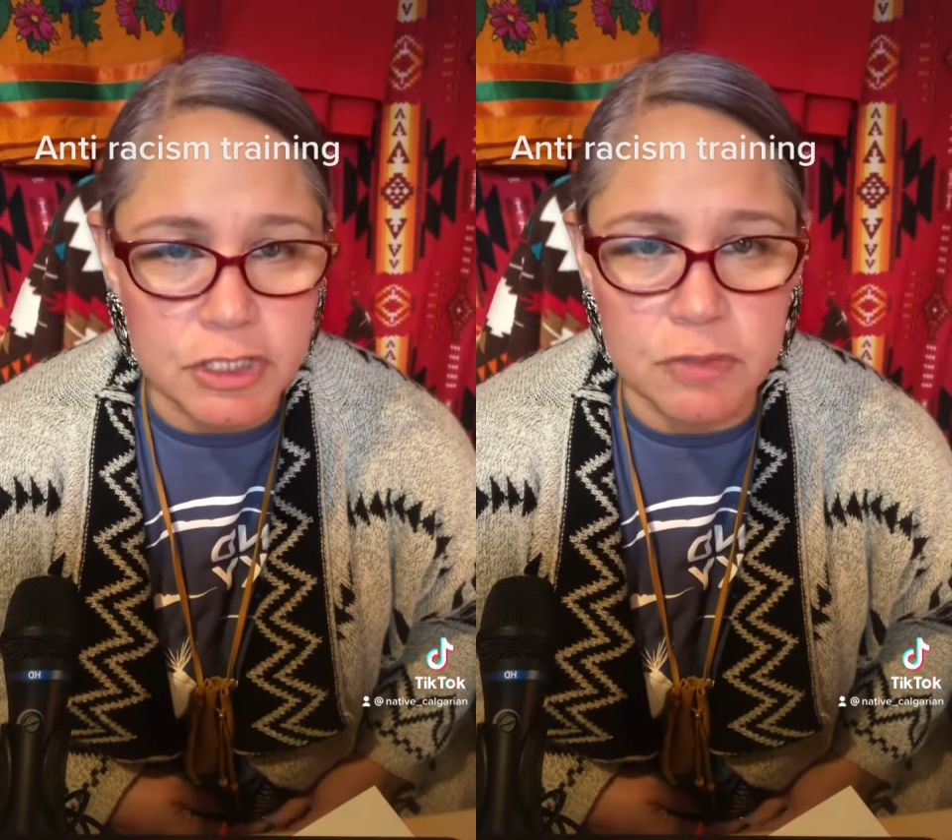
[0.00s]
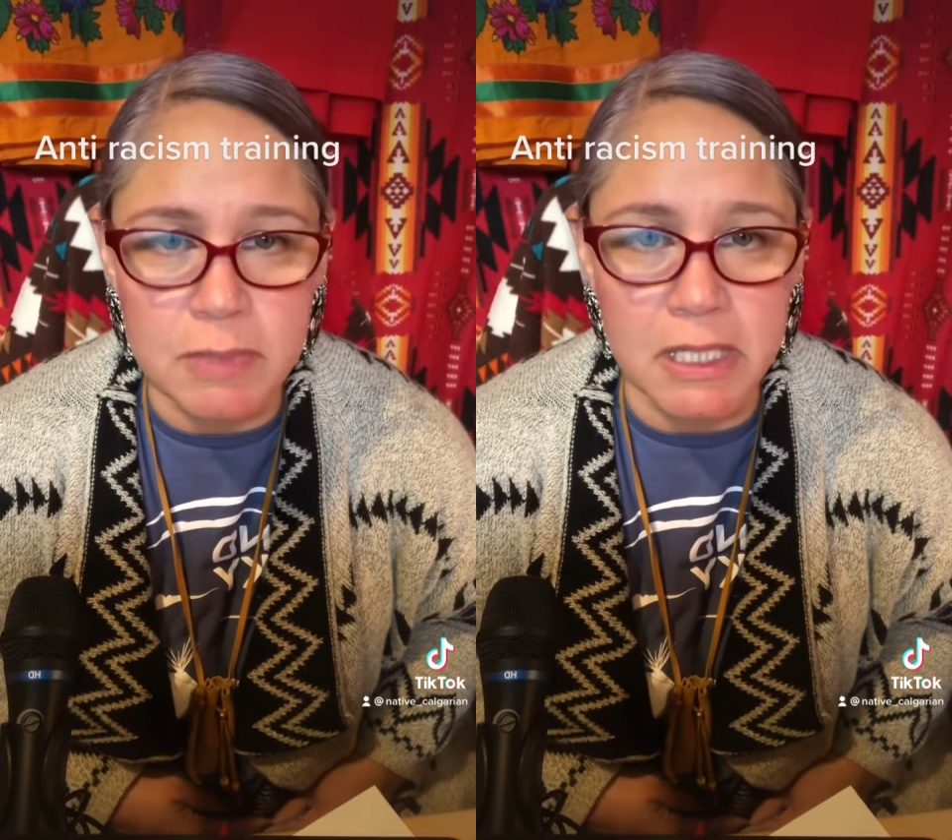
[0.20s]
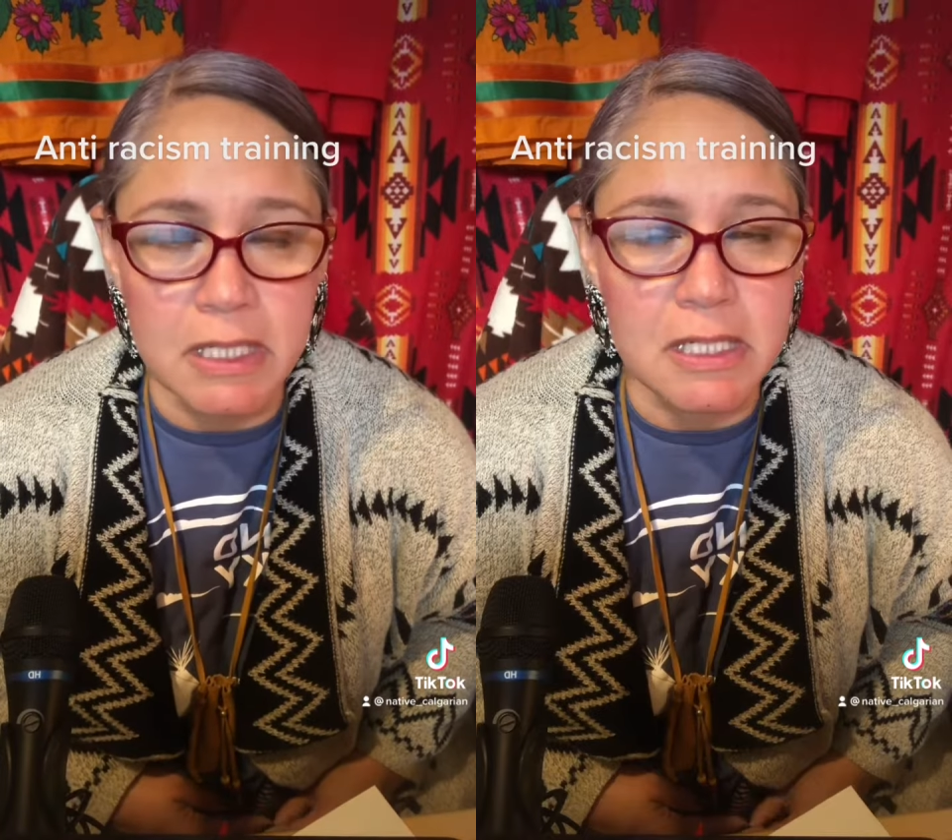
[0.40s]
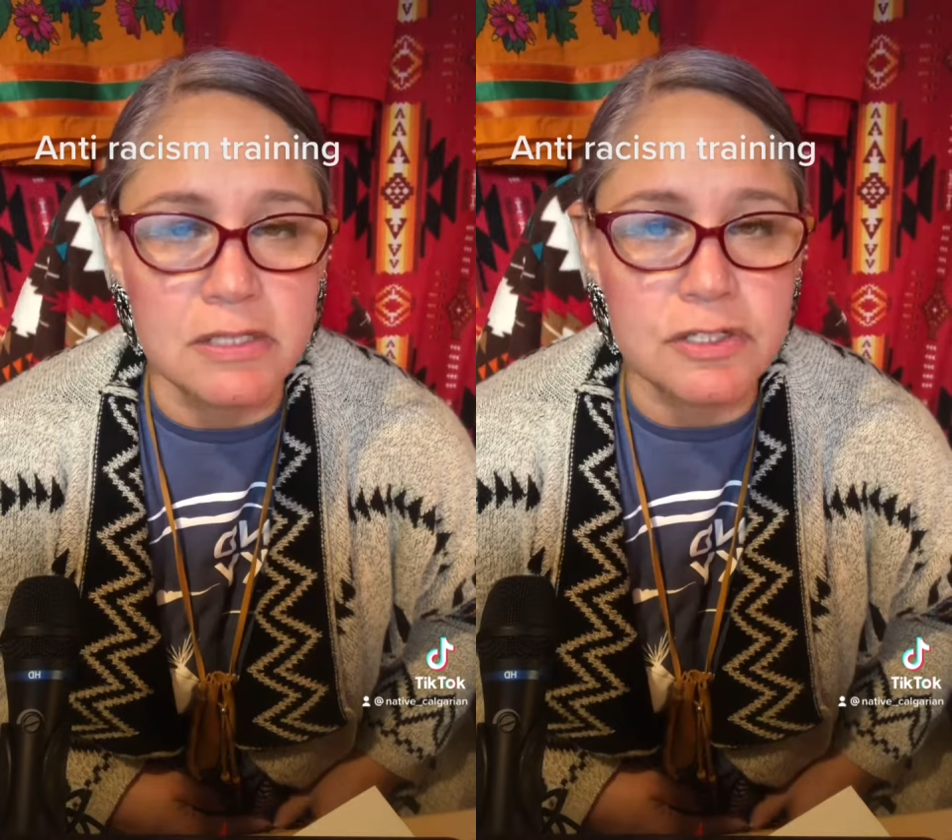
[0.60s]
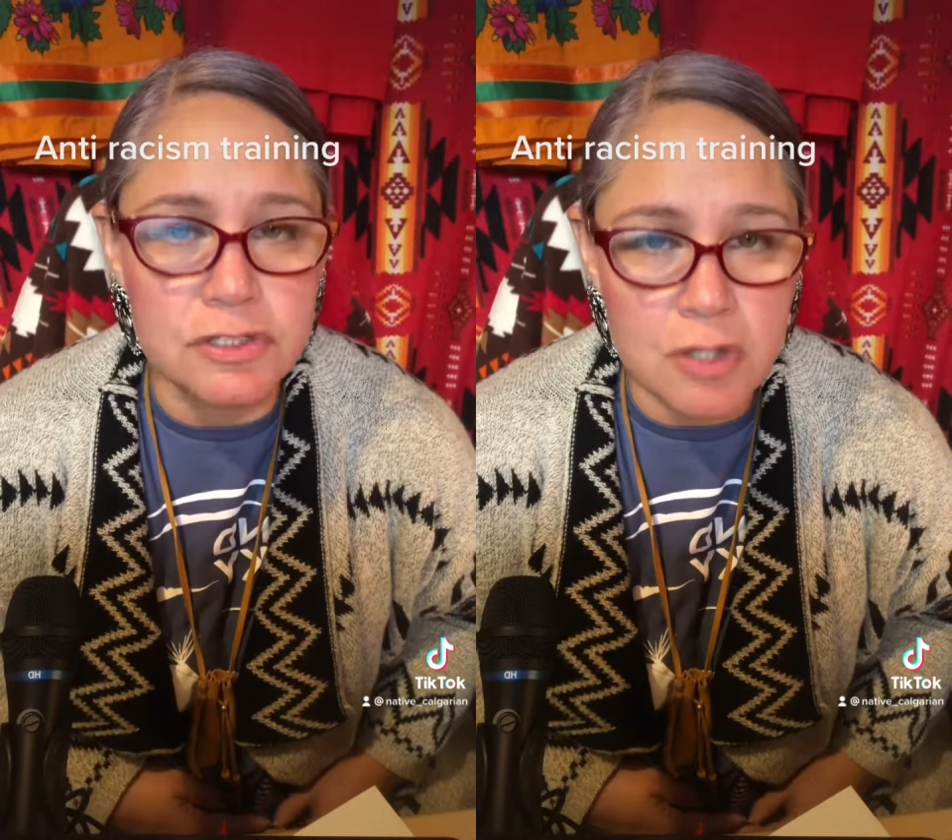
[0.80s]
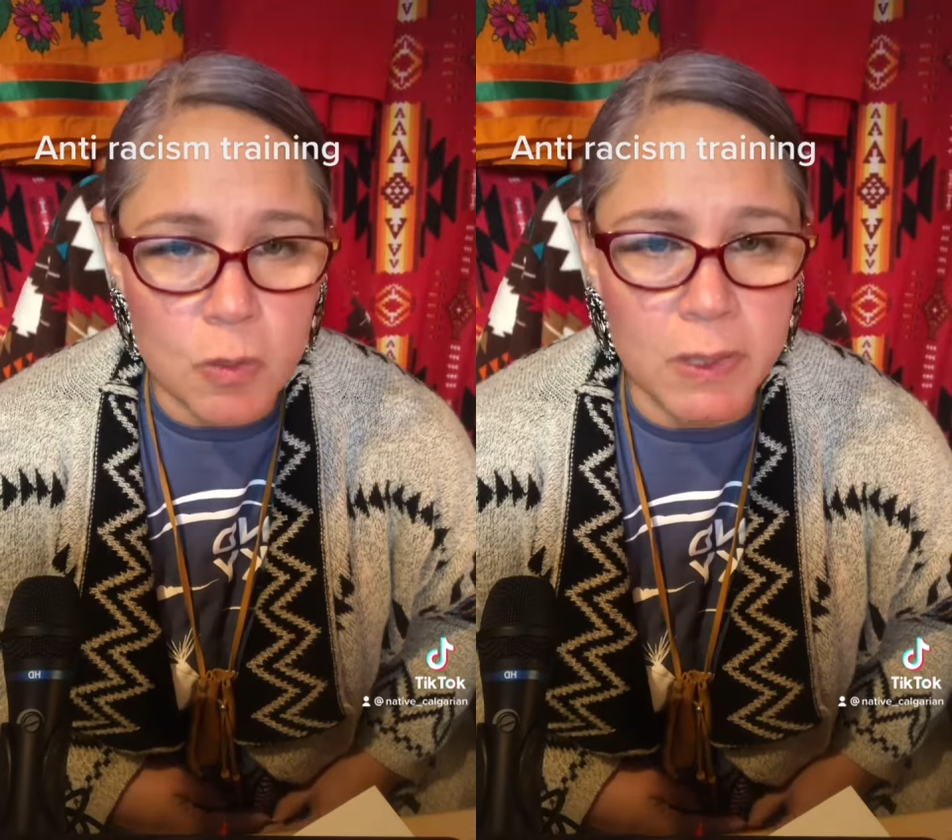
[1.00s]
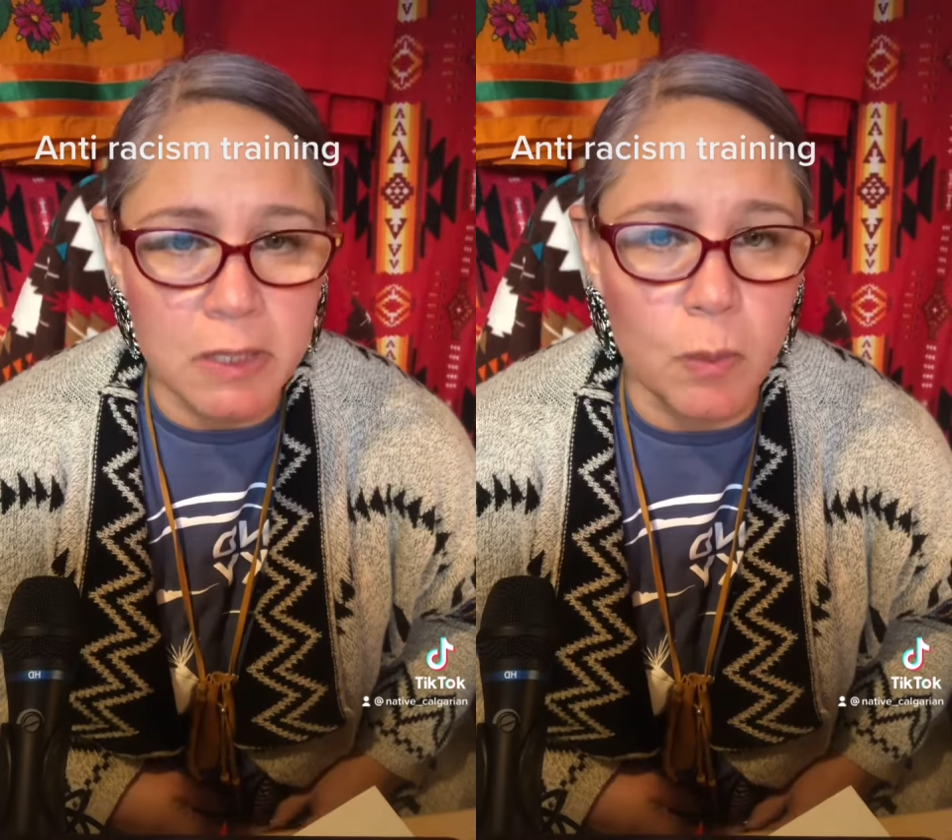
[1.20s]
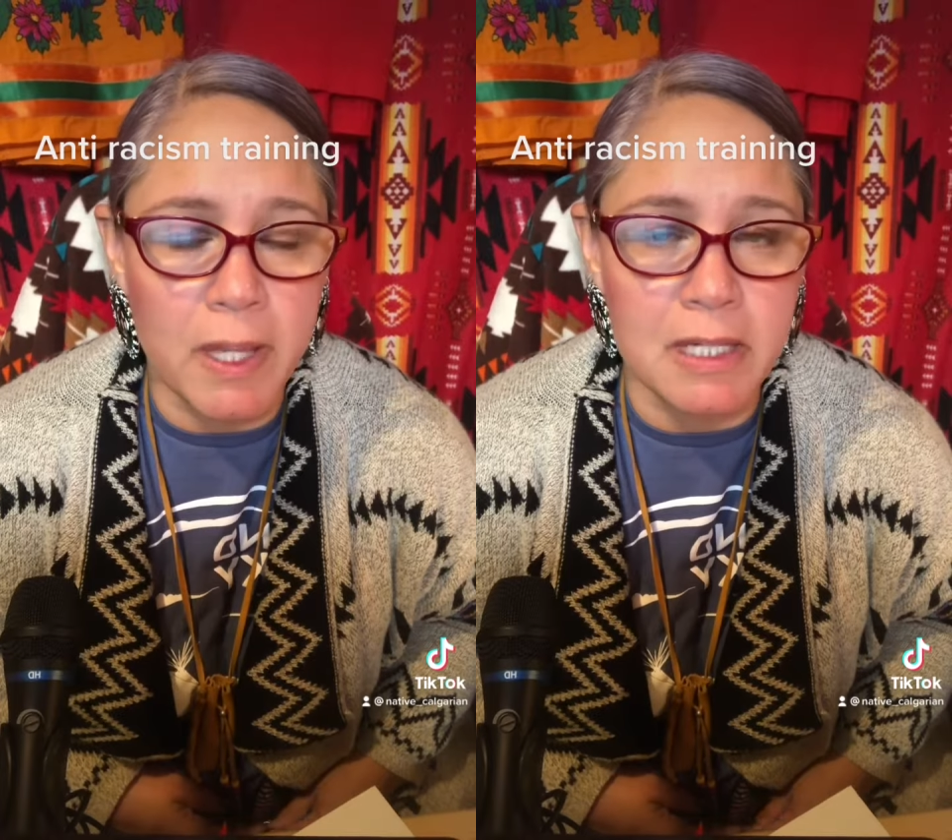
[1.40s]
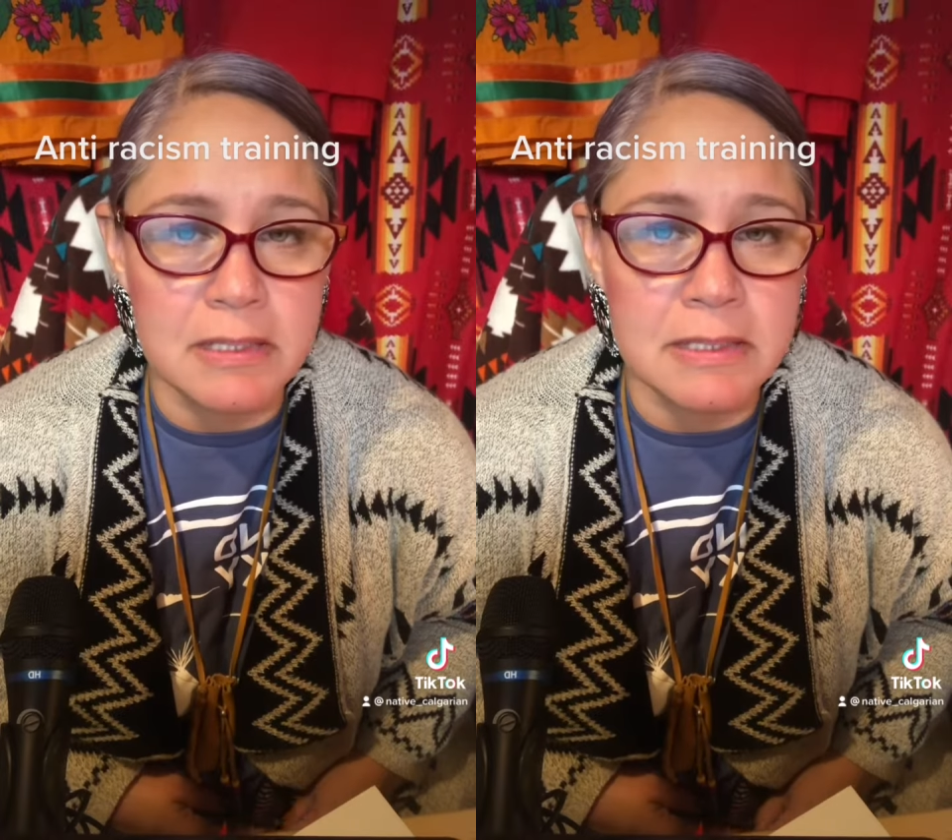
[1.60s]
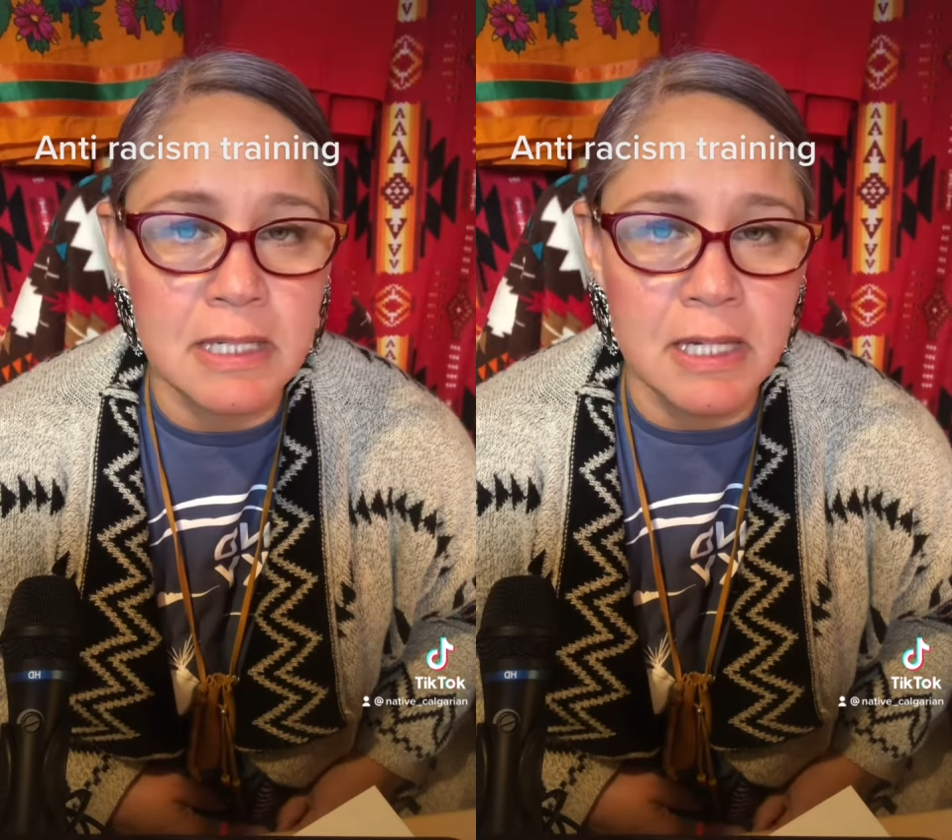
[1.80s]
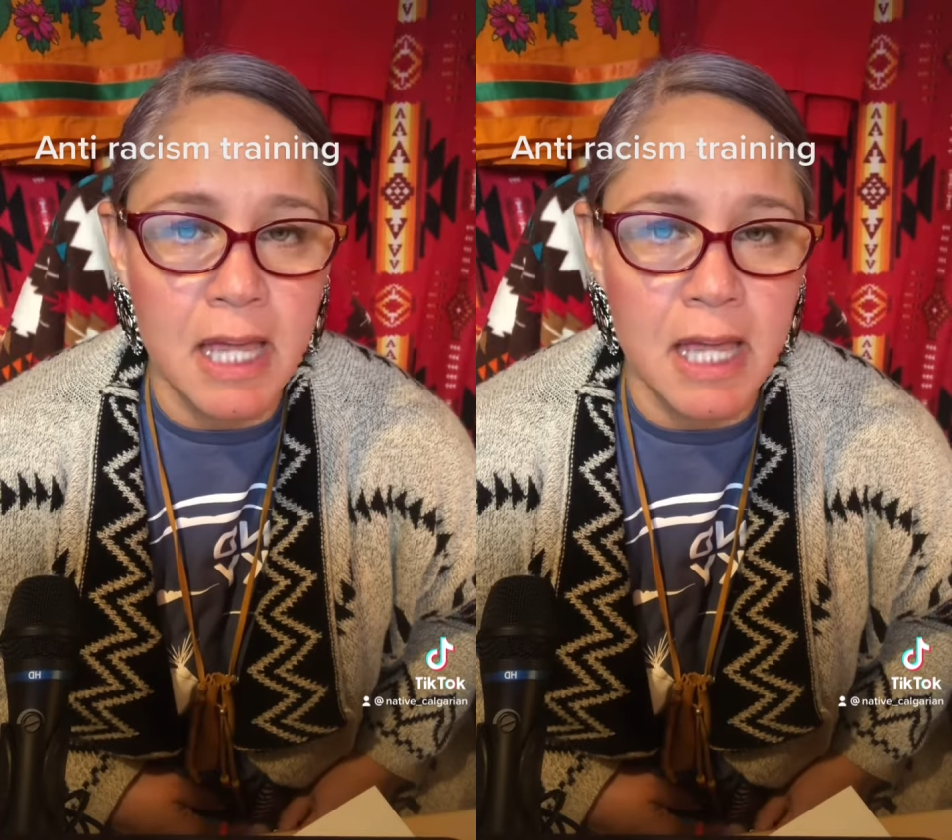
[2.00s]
to me in so many ways.